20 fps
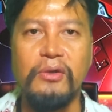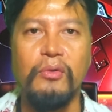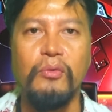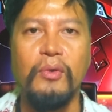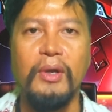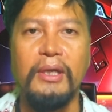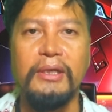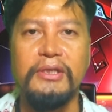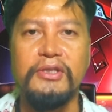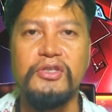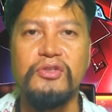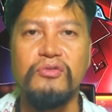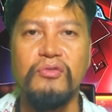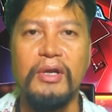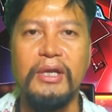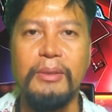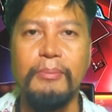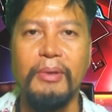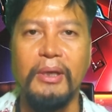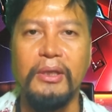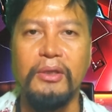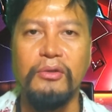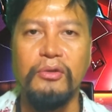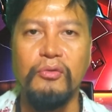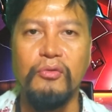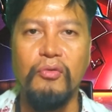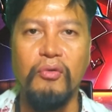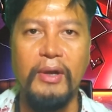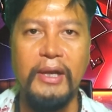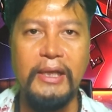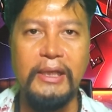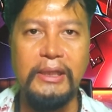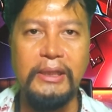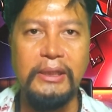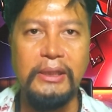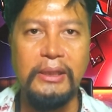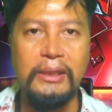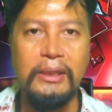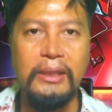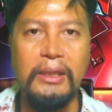already strained by
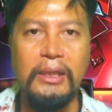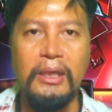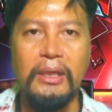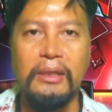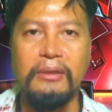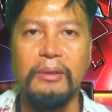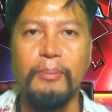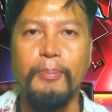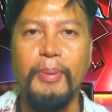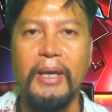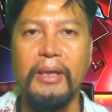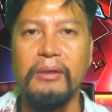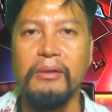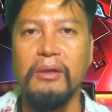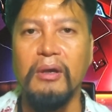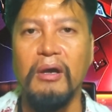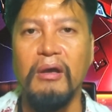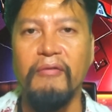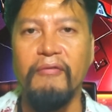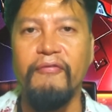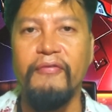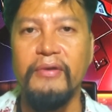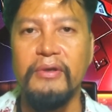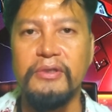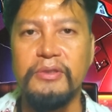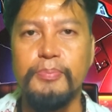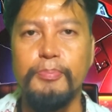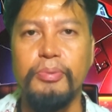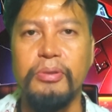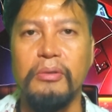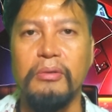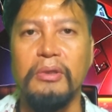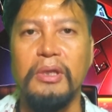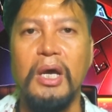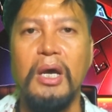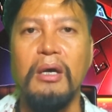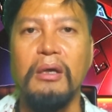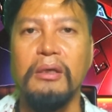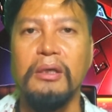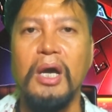Ukraine, the Pentagon fears
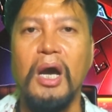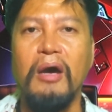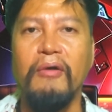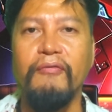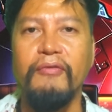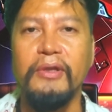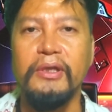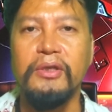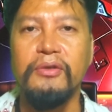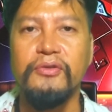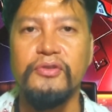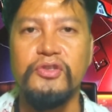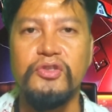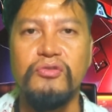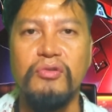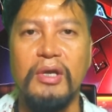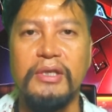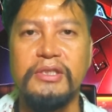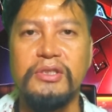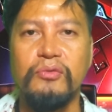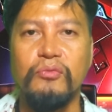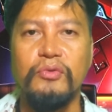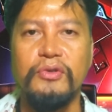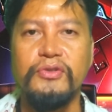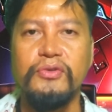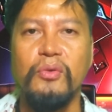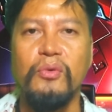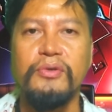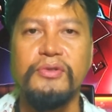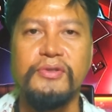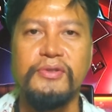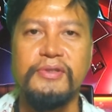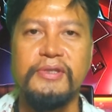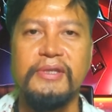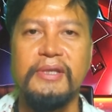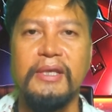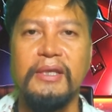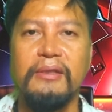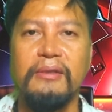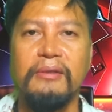prolonged conflict could stretch resources
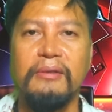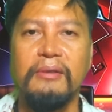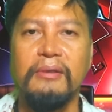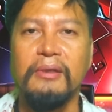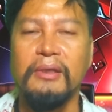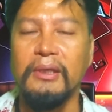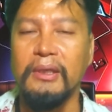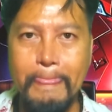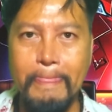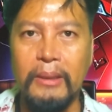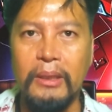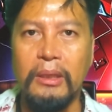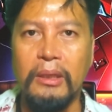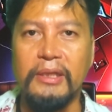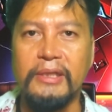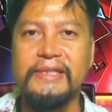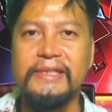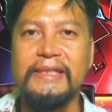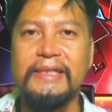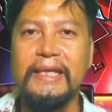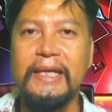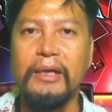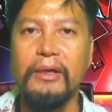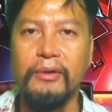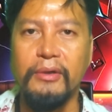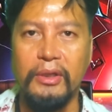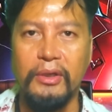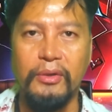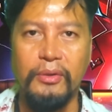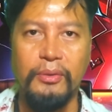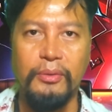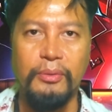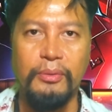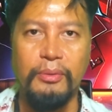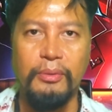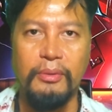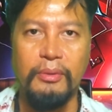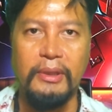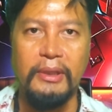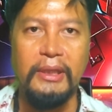thin, a scenario
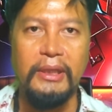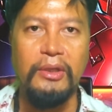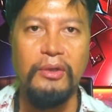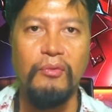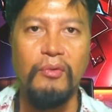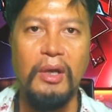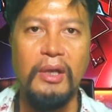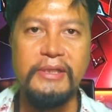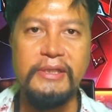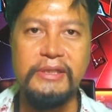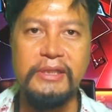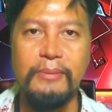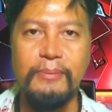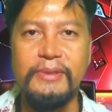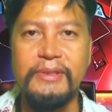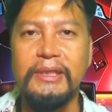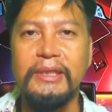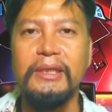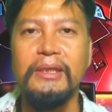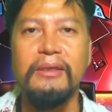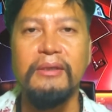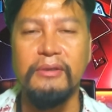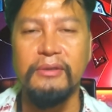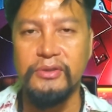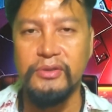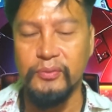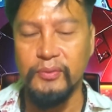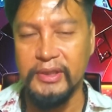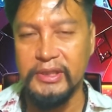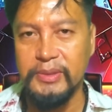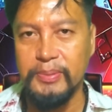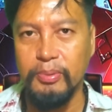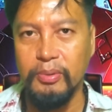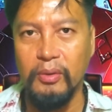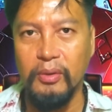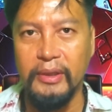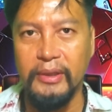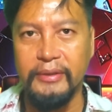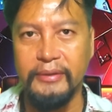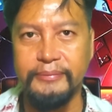Iran seems eager to
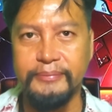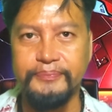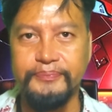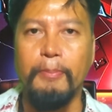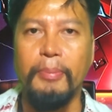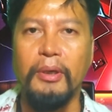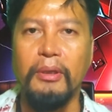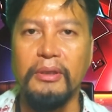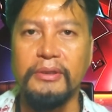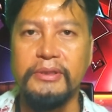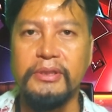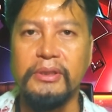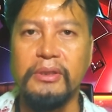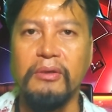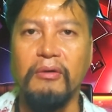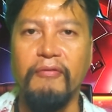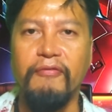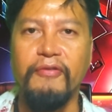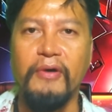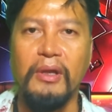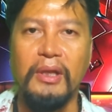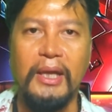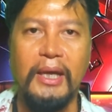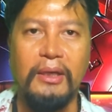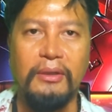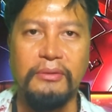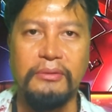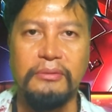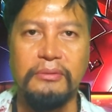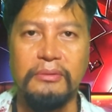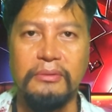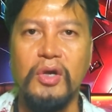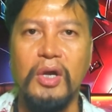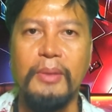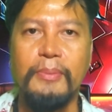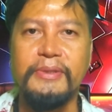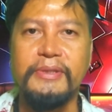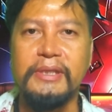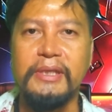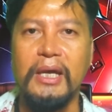exploit. Political fallout.
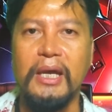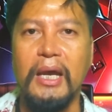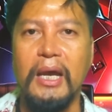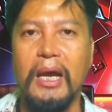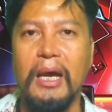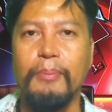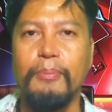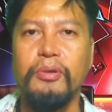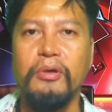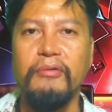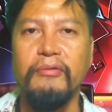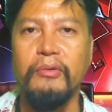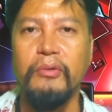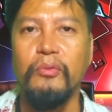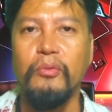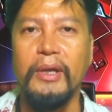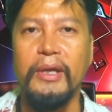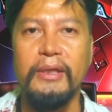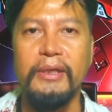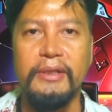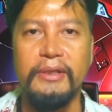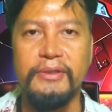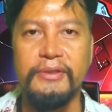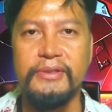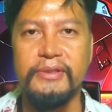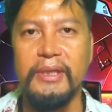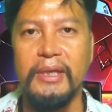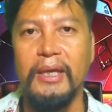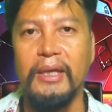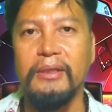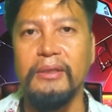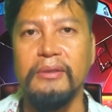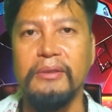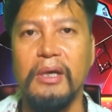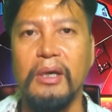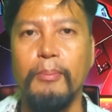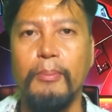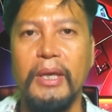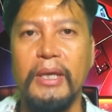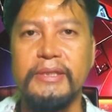Trump's approval ratings and
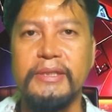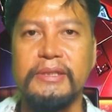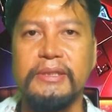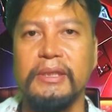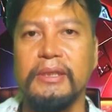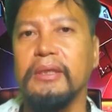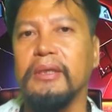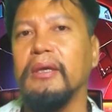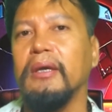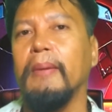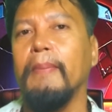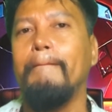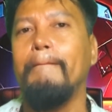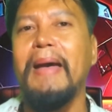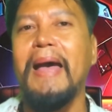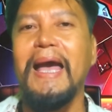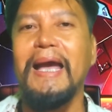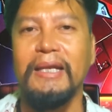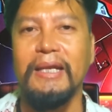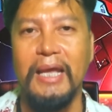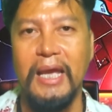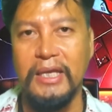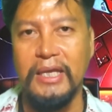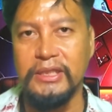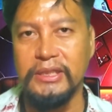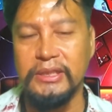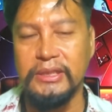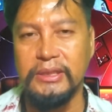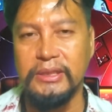domestic backlash.